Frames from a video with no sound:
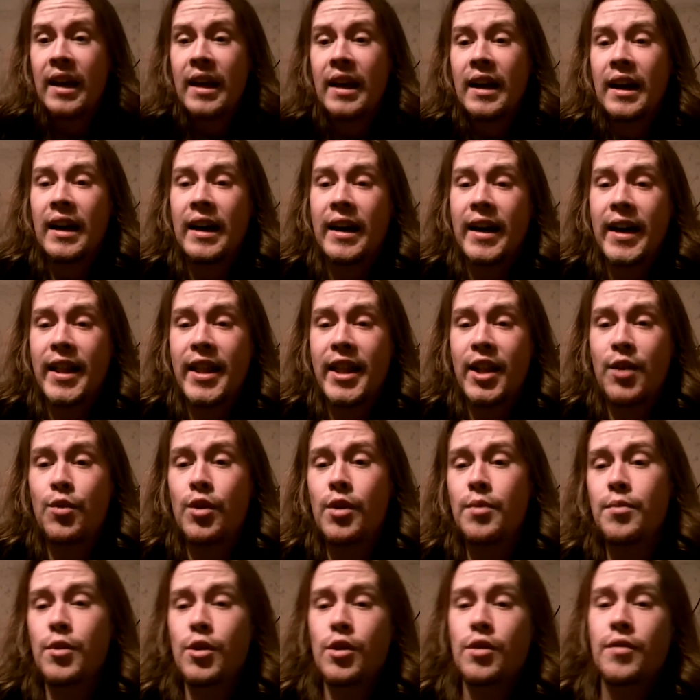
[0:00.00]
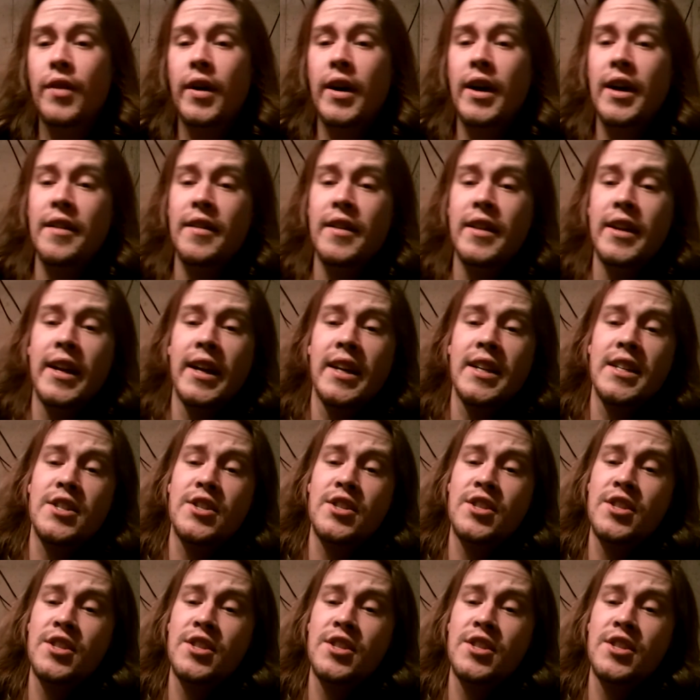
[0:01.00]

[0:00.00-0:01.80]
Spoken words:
Then we move on. The next